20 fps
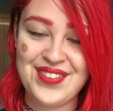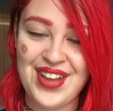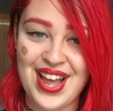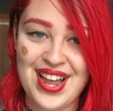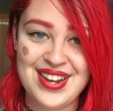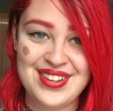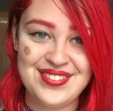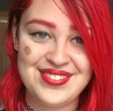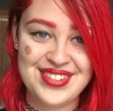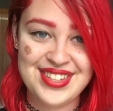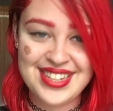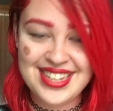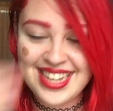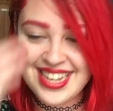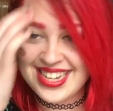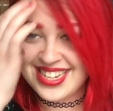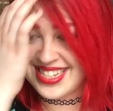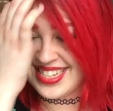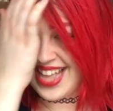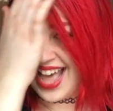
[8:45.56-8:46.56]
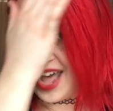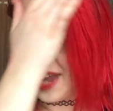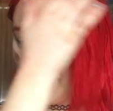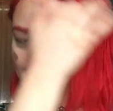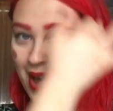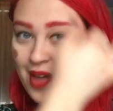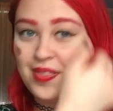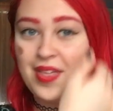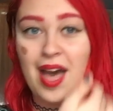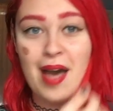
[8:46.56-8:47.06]
I'm kind of sad
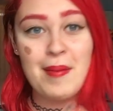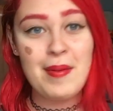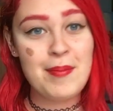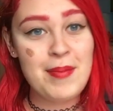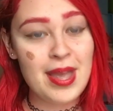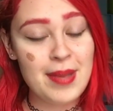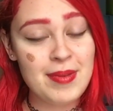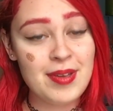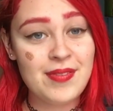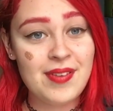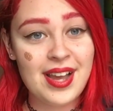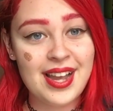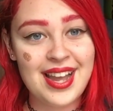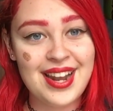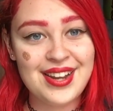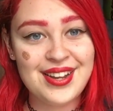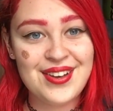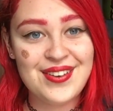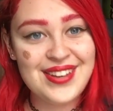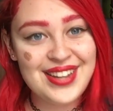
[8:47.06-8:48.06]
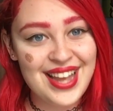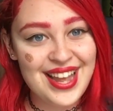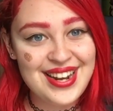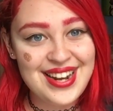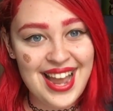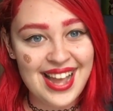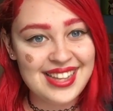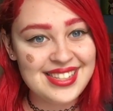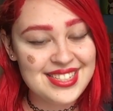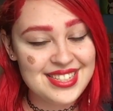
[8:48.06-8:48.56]
about that, but maybe if I get to go
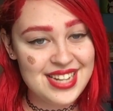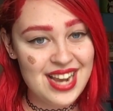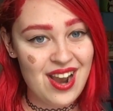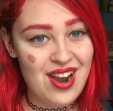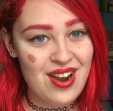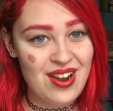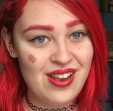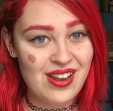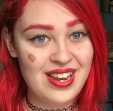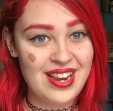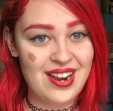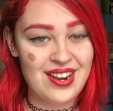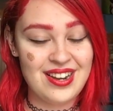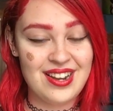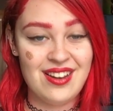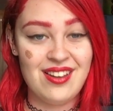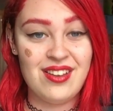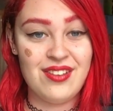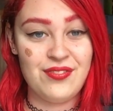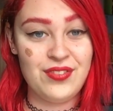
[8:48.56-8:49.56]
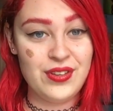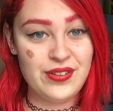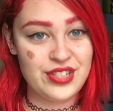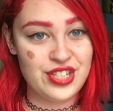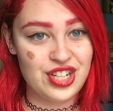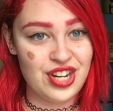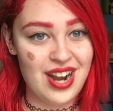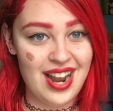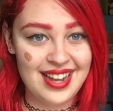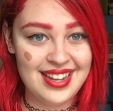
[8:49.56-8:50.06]
again next year and near in the
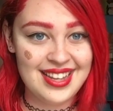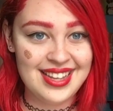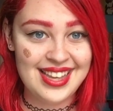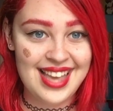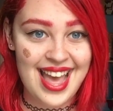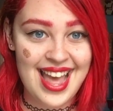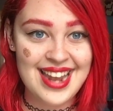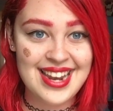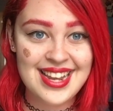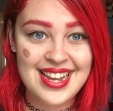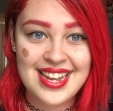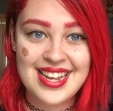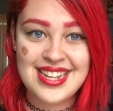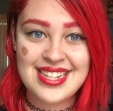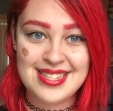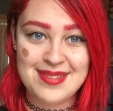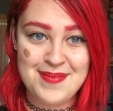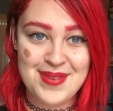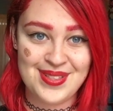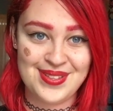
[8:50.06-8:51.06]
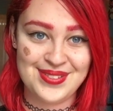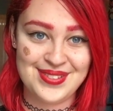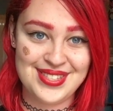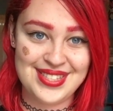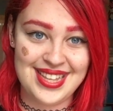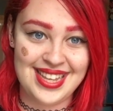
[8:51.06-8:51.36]
future, I can get some of those